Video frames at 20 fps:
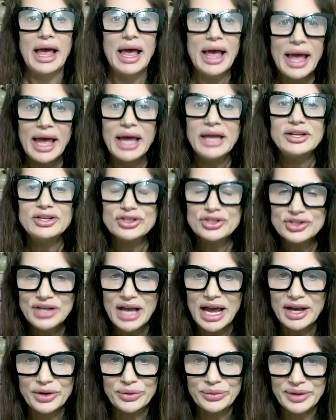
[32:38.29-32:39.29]
and
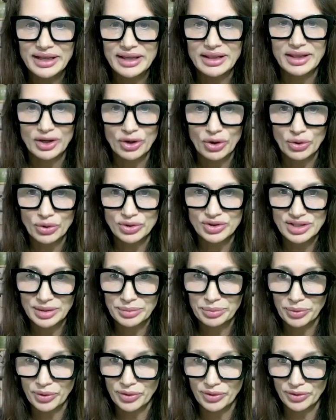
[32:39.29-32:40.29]
shadow healing
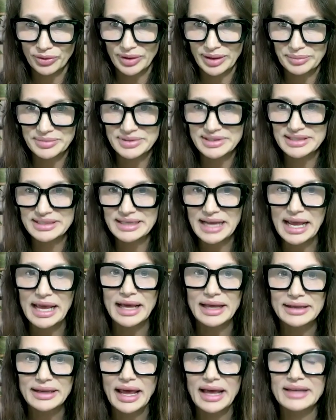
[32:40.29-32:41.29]
coaching program
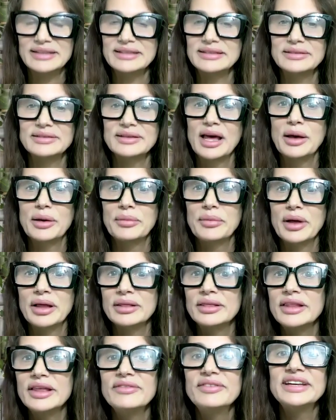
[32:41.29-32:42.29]
stand as a
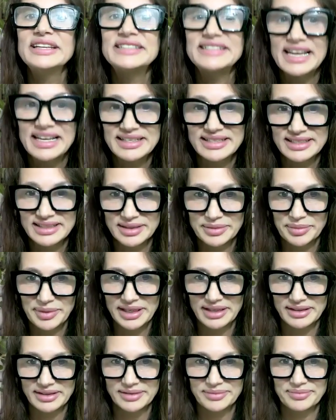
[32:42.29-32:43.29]
living
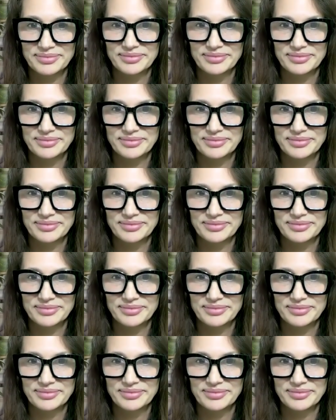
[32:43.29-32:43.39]
testament